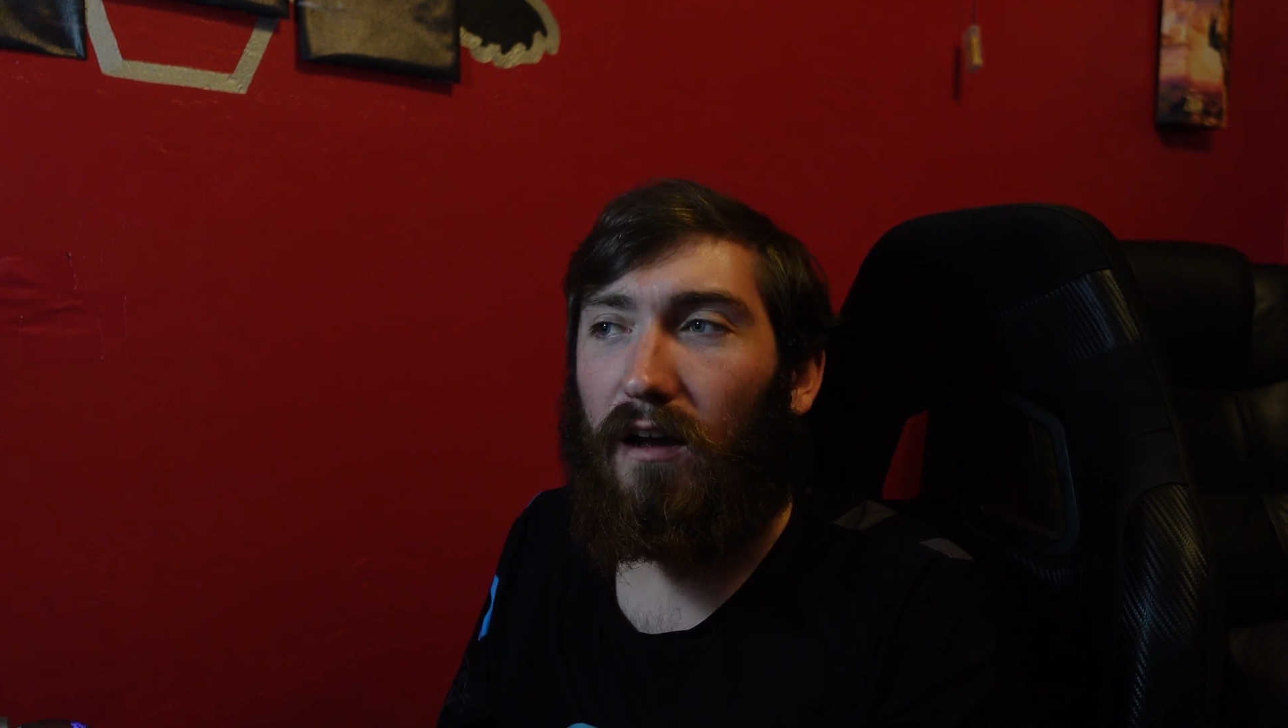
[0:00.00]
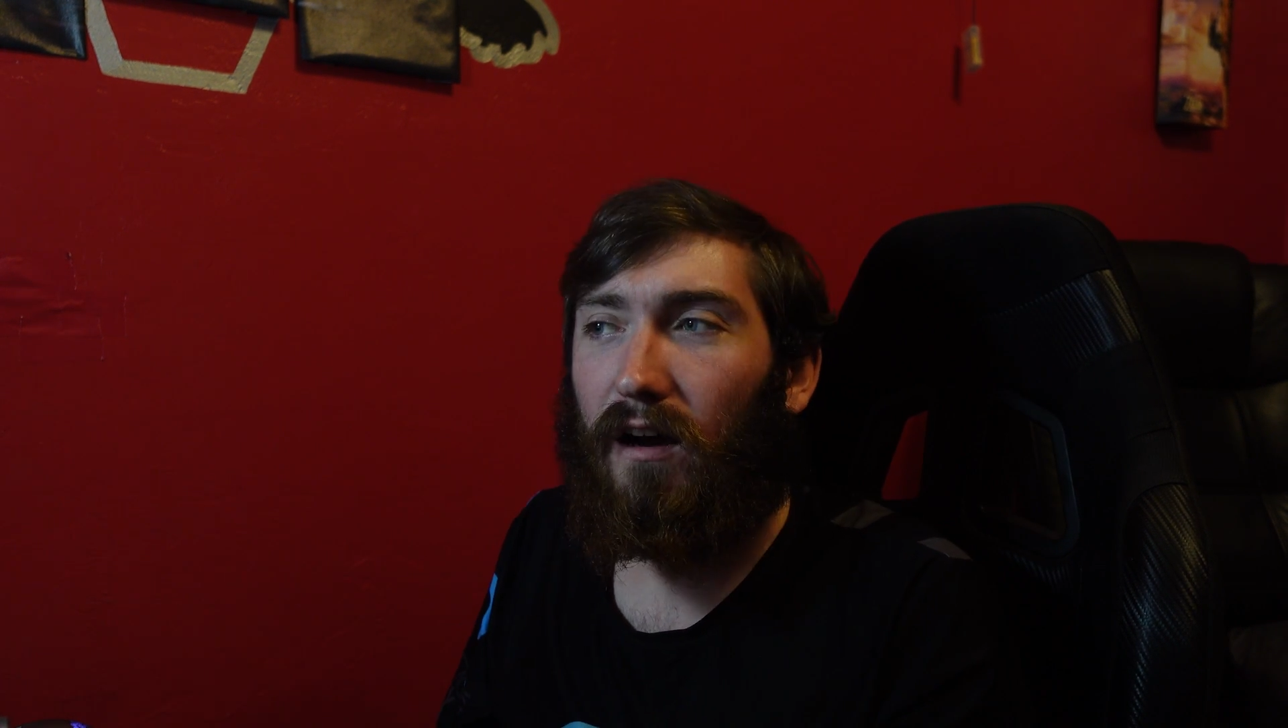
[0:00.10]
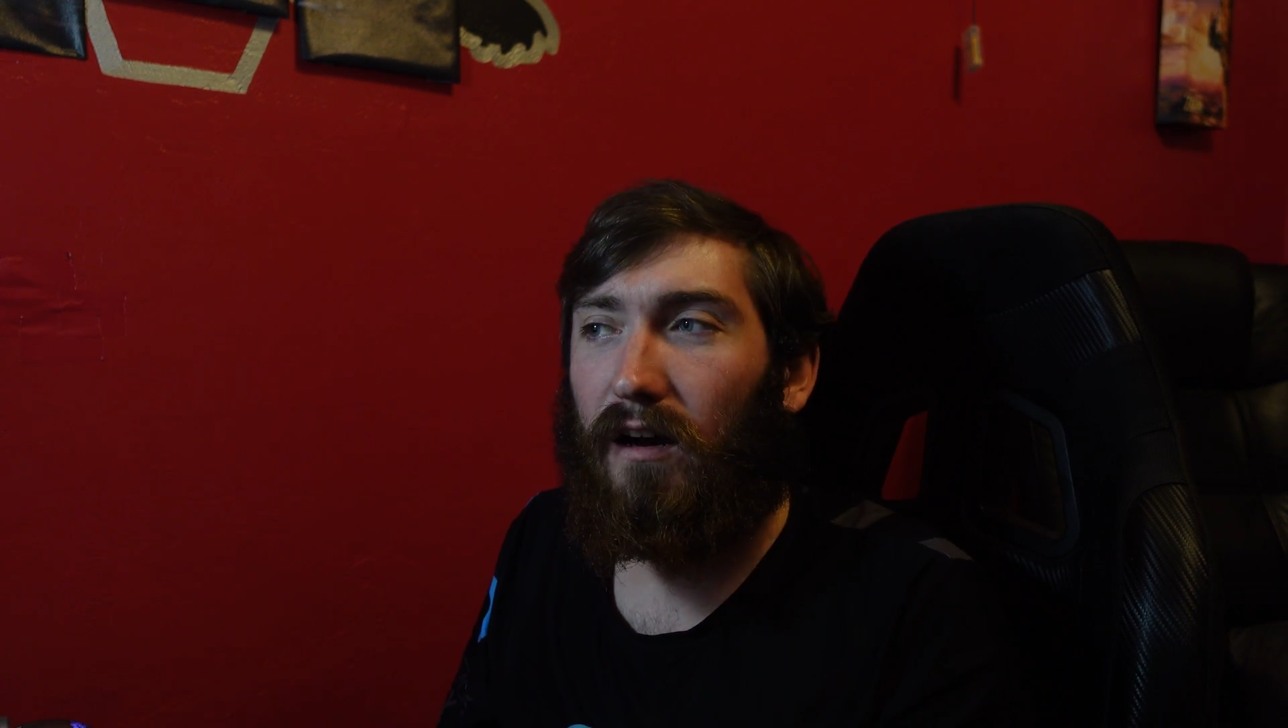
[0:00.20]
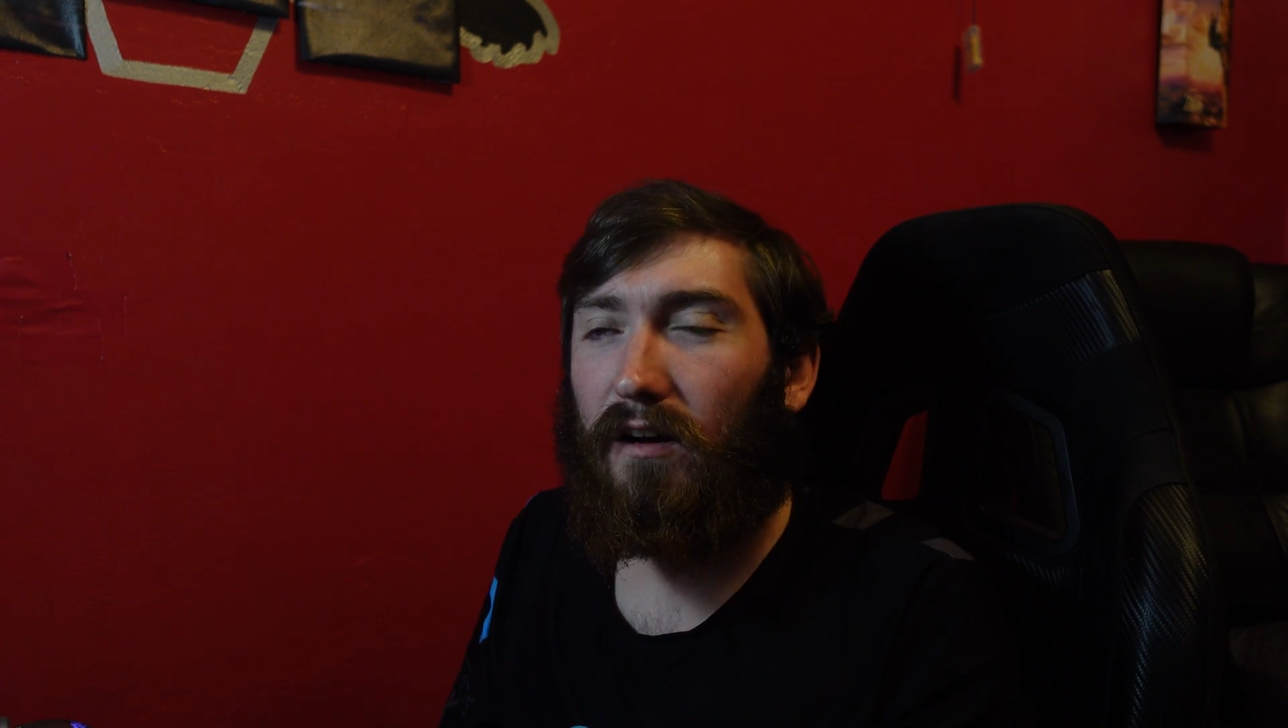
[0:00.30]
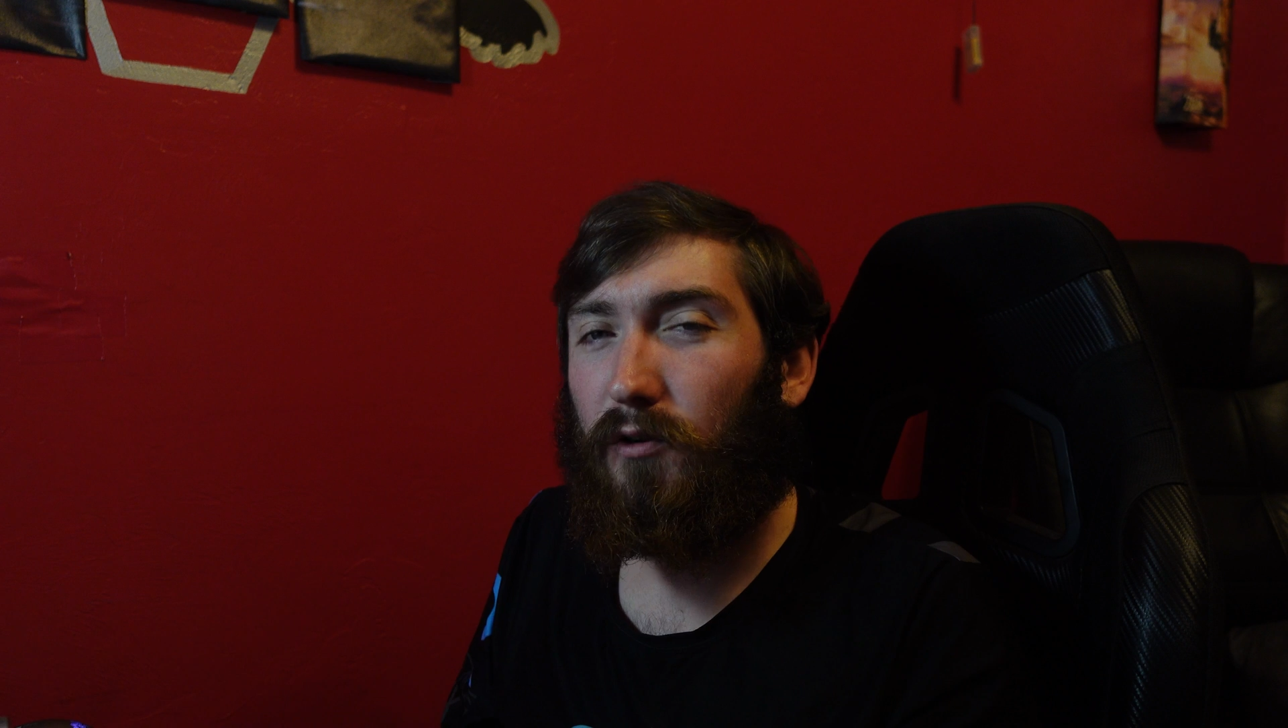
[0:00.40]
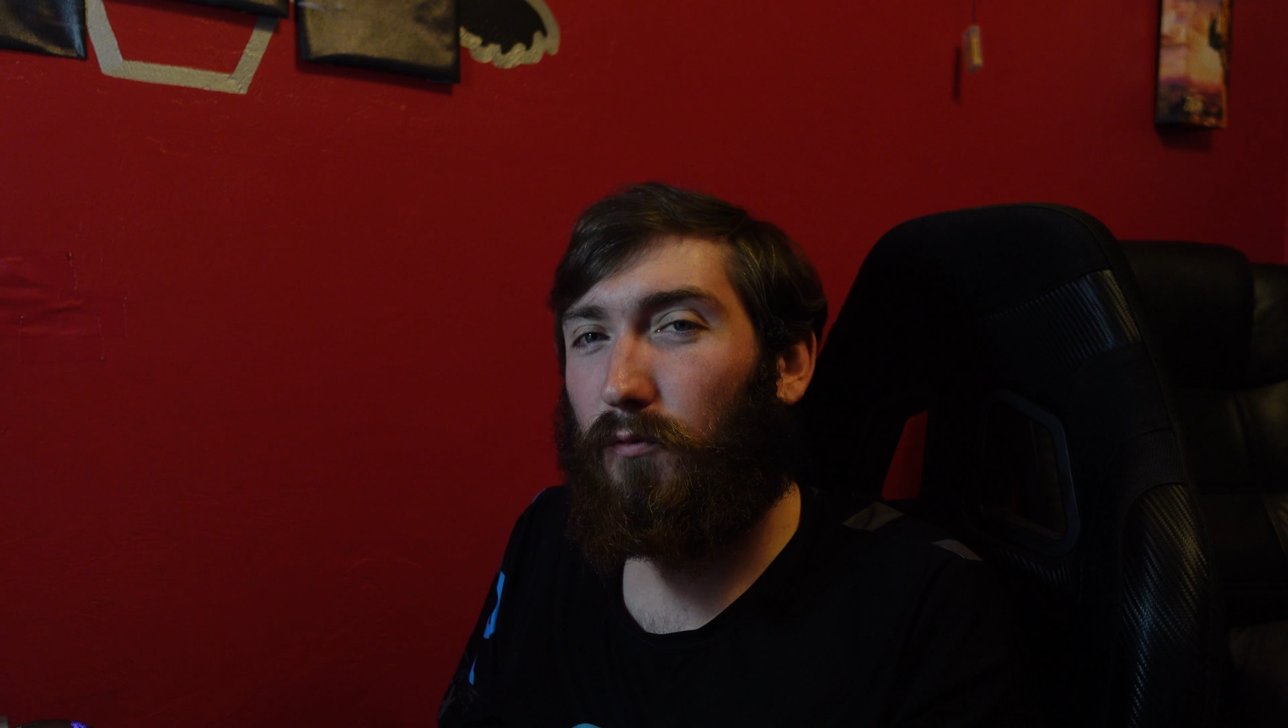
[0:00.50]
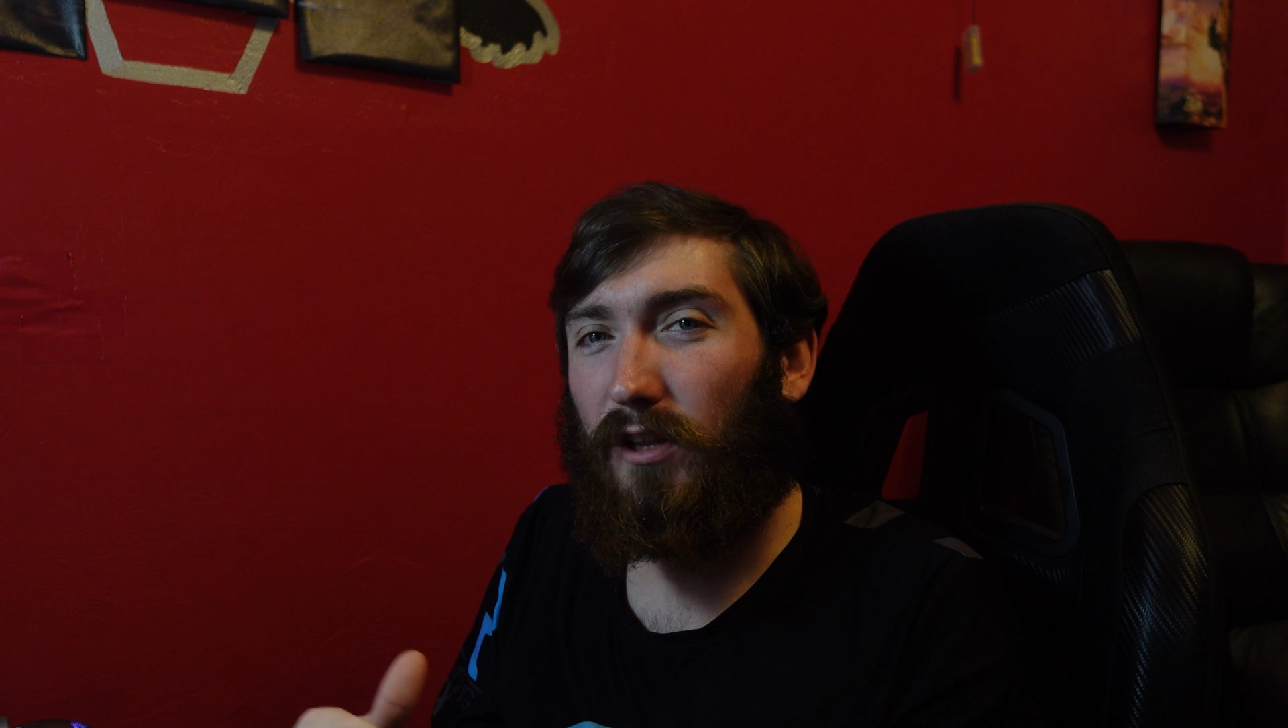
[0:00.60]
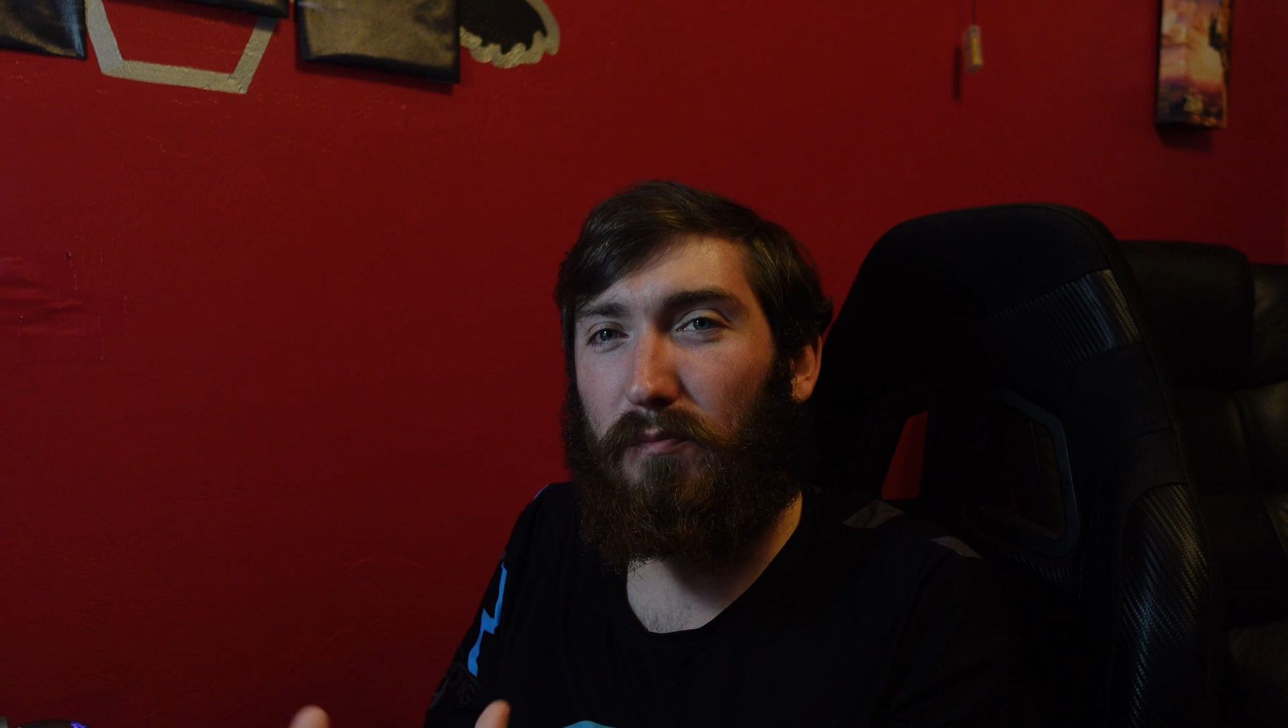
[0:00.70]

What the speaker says: If you're really